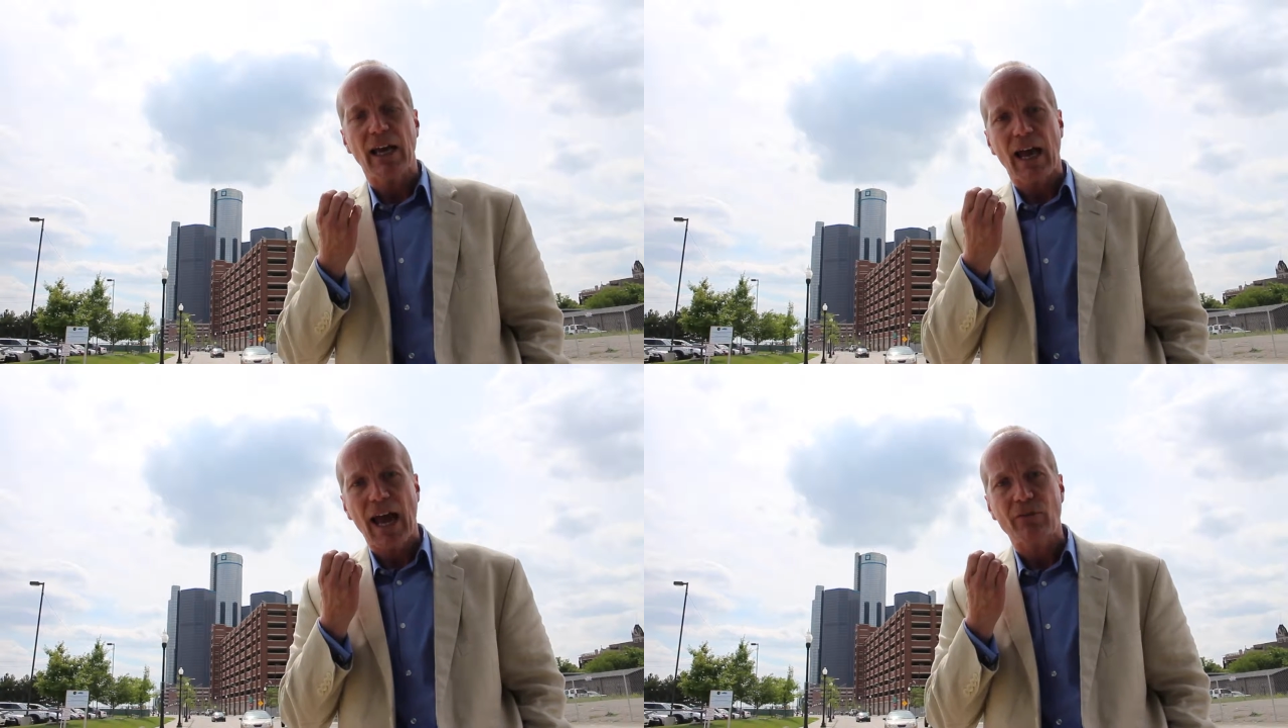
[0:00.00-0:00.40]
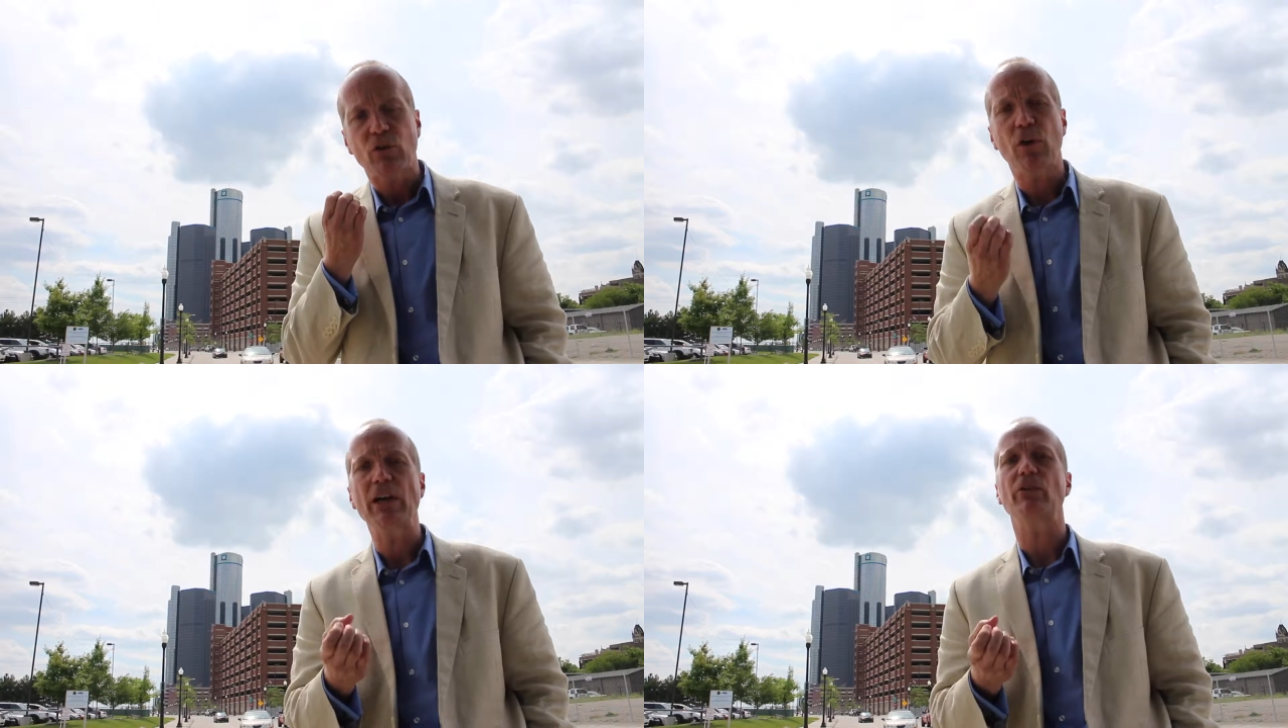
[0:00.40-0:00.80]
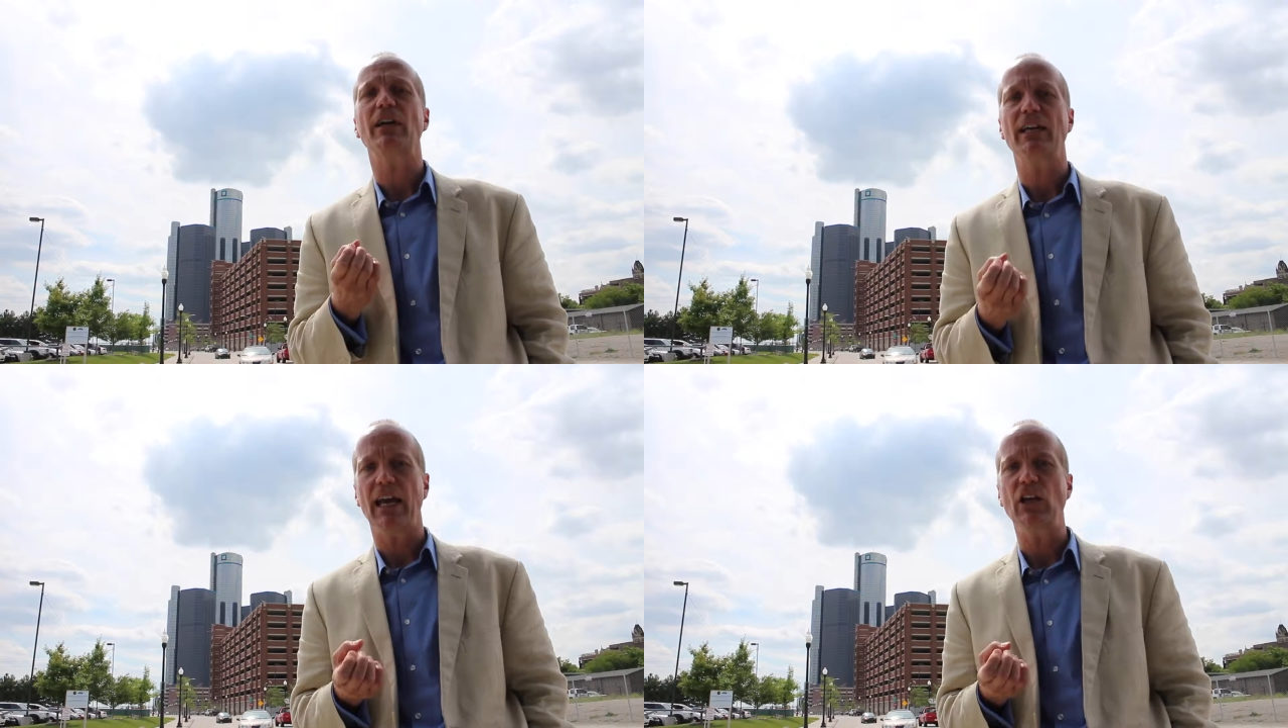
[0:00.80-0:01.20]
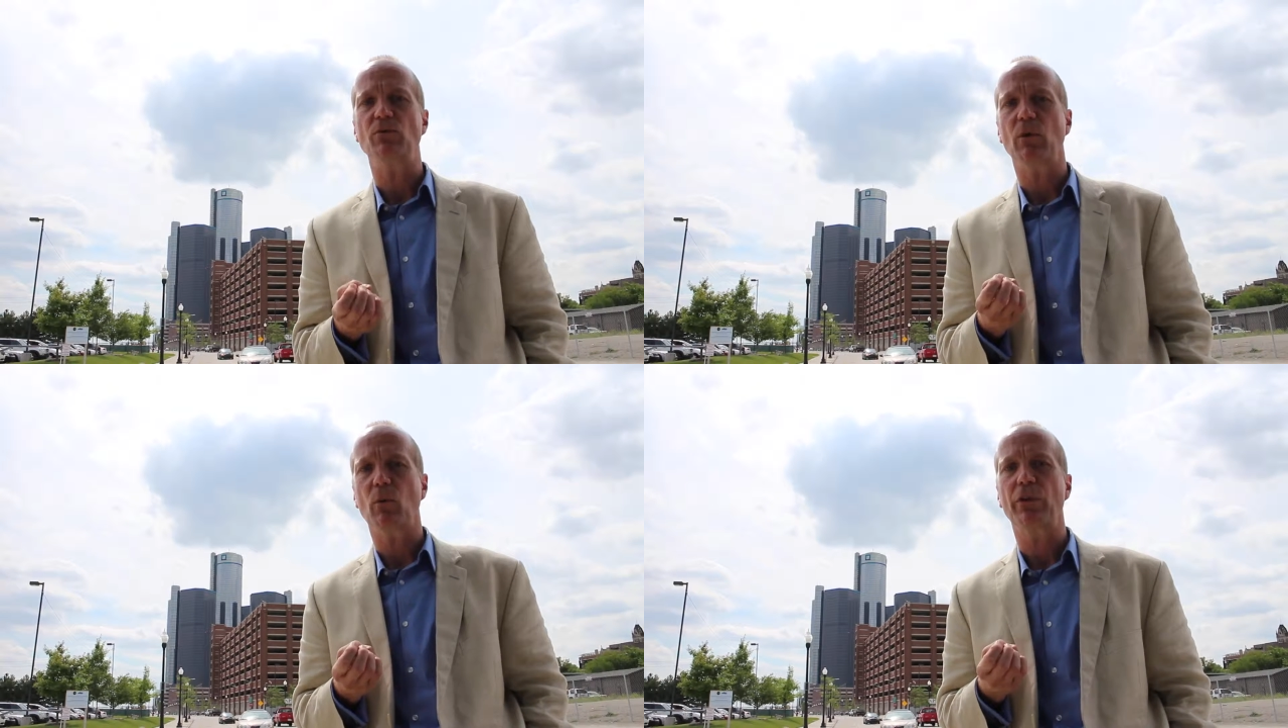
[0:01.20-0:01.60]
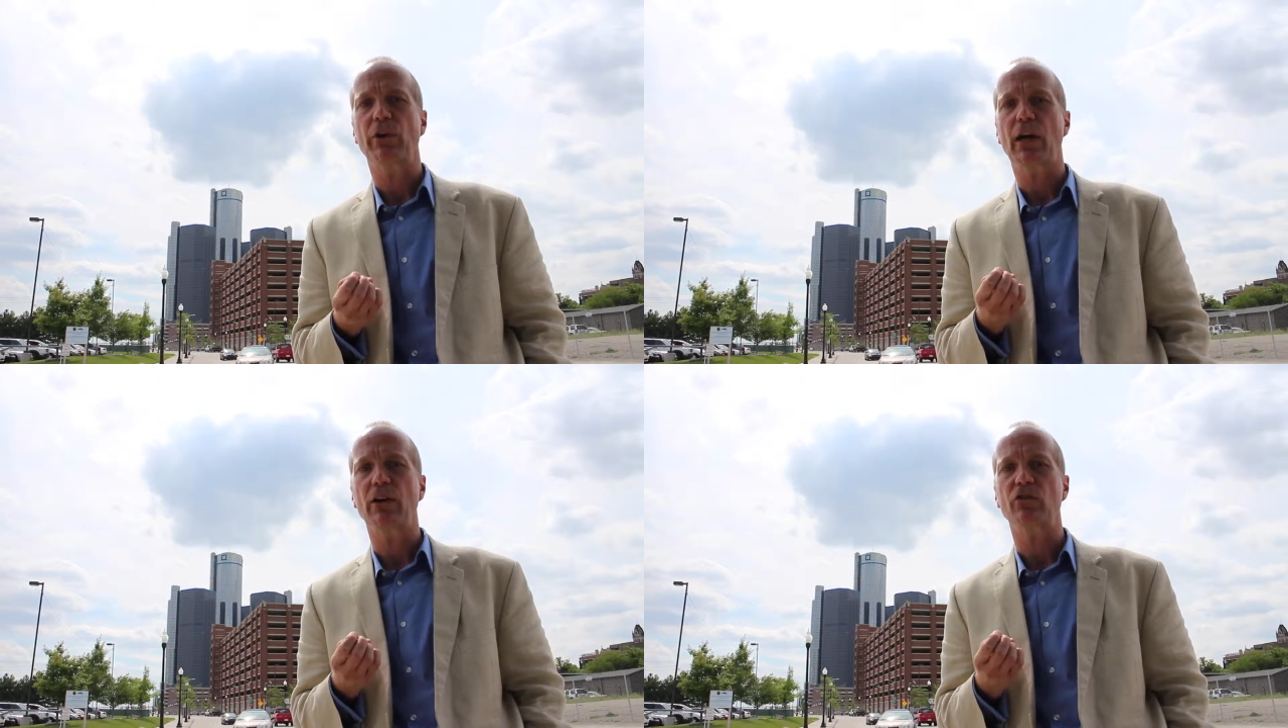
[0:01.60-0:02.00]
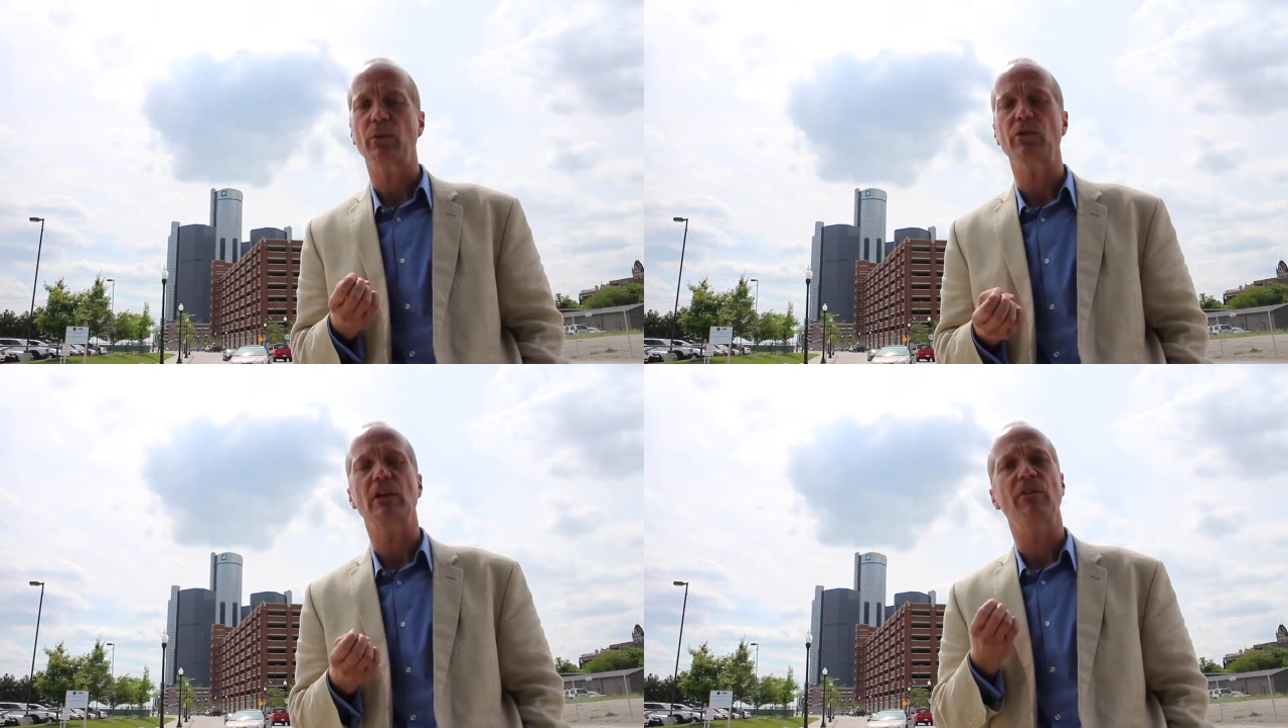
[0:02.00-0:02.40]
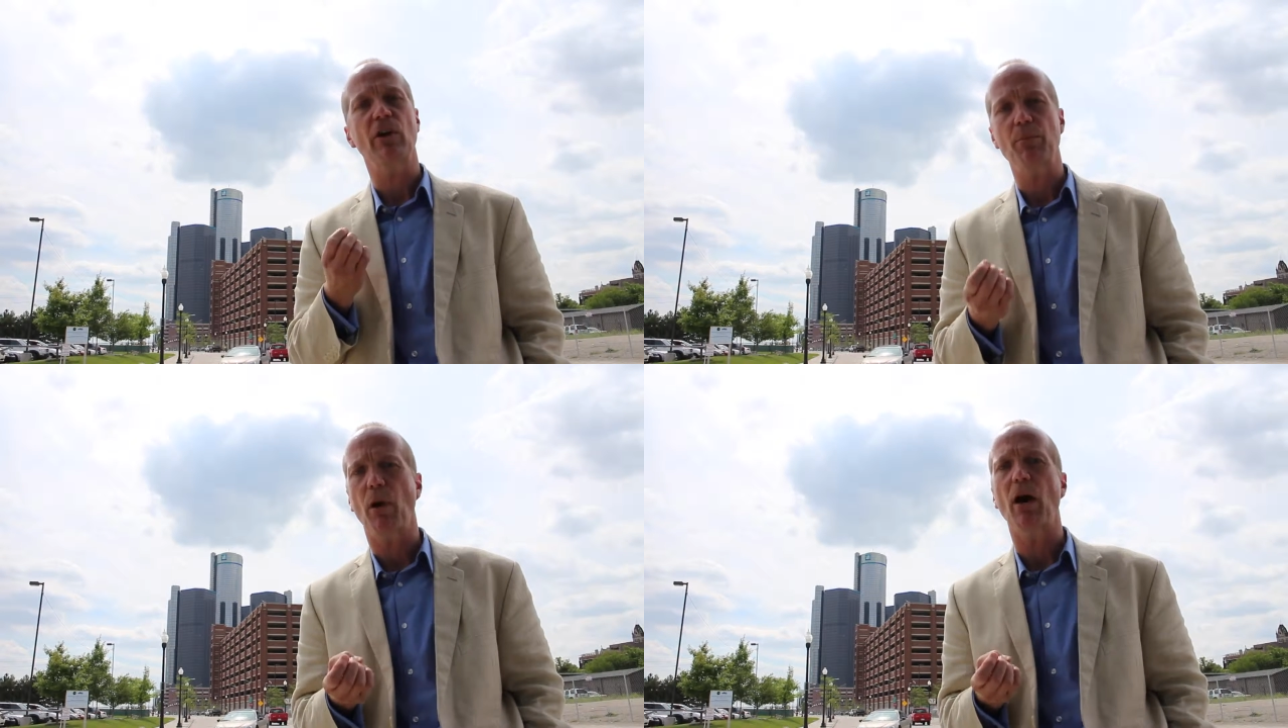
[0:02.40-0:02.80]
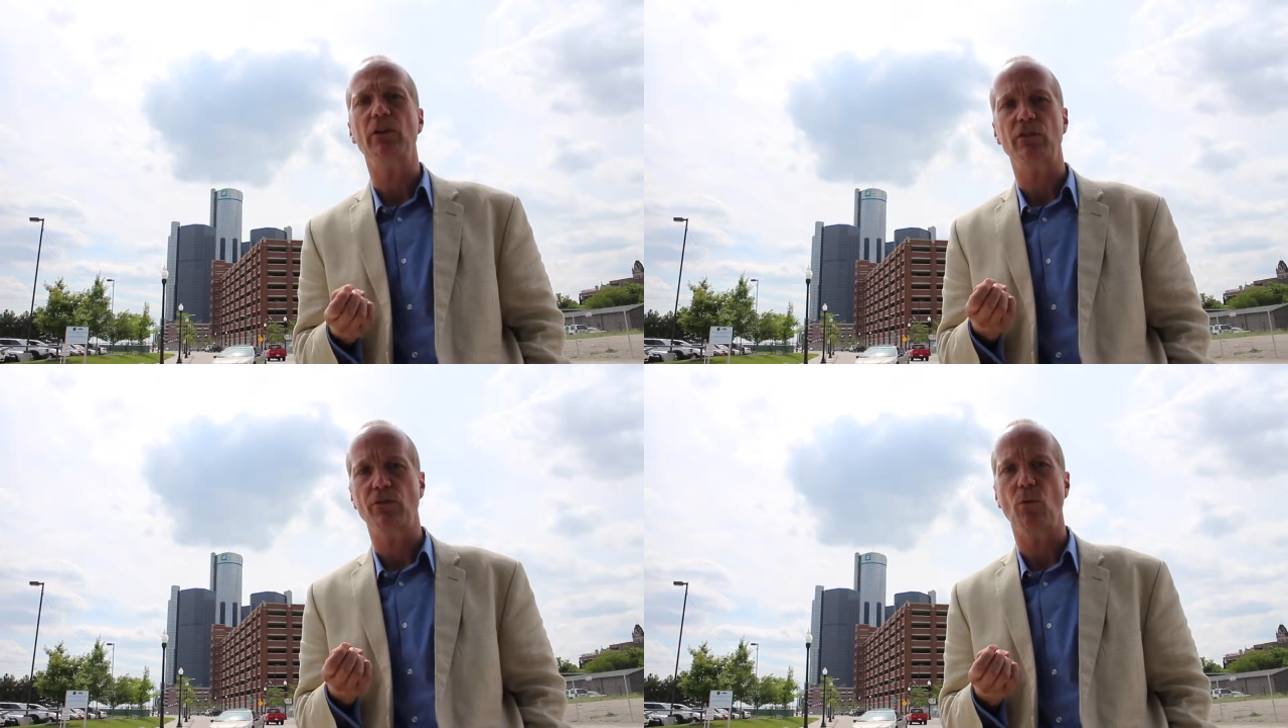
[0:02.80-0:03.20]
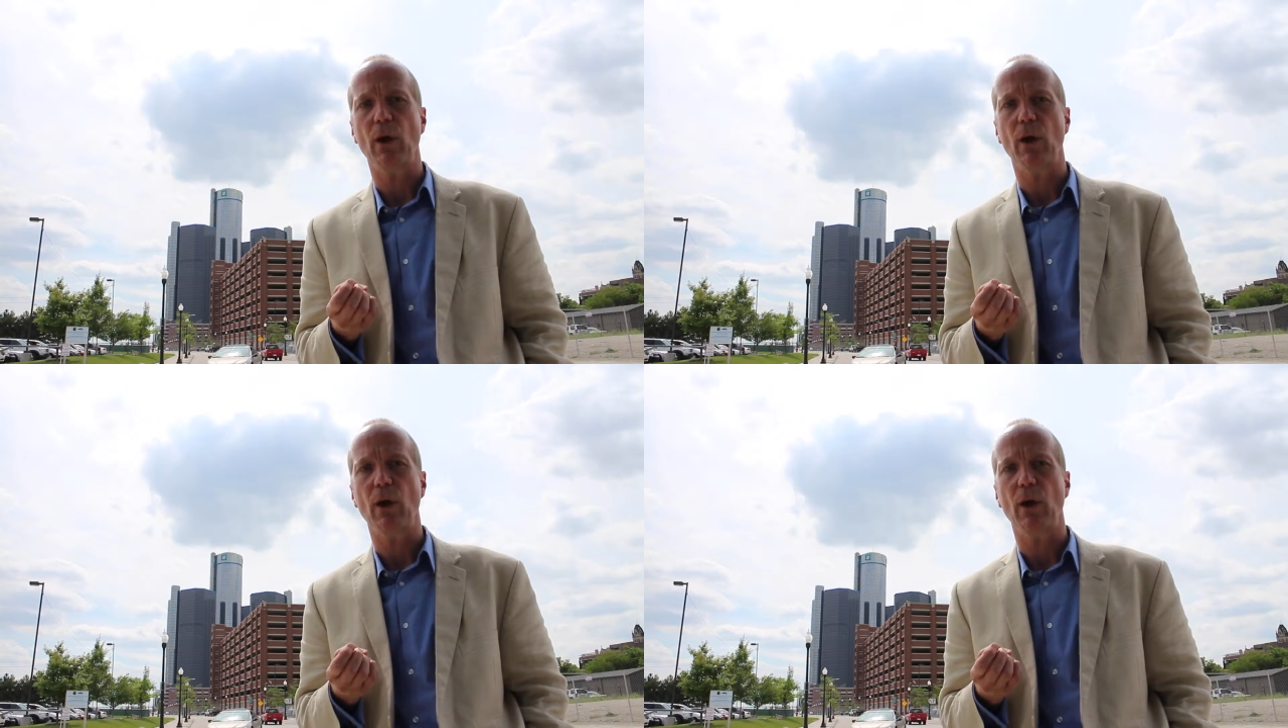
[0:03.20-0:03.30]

have greater engagement with their customers in a very positive